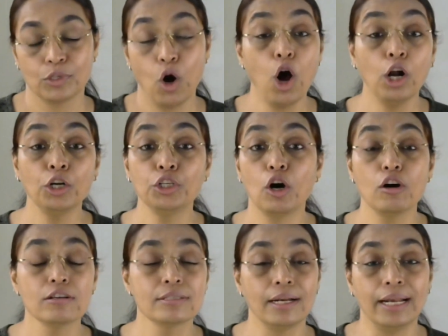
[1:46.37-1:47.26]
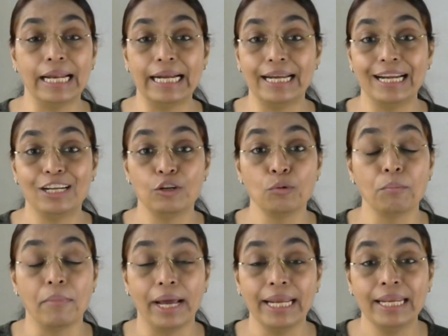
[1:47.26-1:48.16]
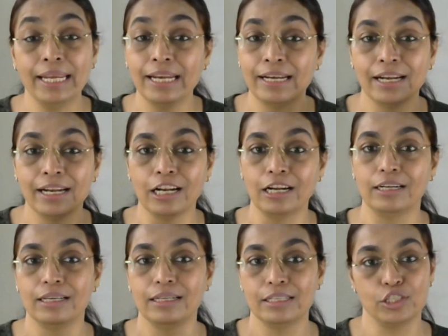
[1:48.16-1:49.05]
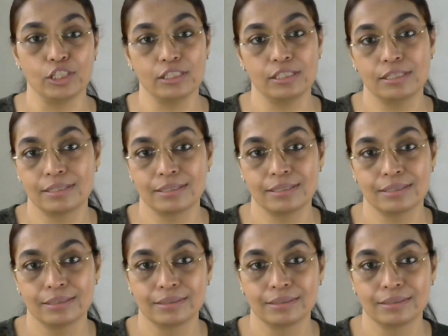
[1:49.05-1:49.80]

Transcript: All talks related to mind and intelligence.